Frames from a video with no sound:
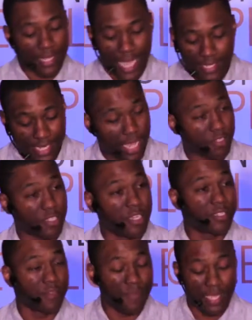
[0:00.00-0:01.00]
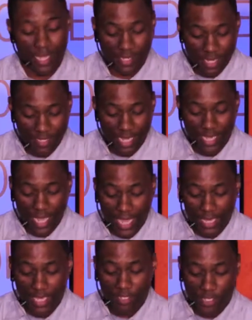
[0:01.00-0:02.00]
That sounds good to me. That sounds like
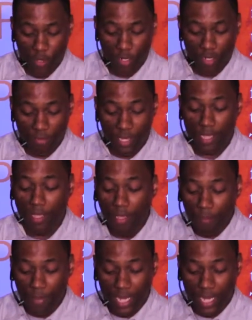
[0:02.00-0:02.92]
candy and soda to me.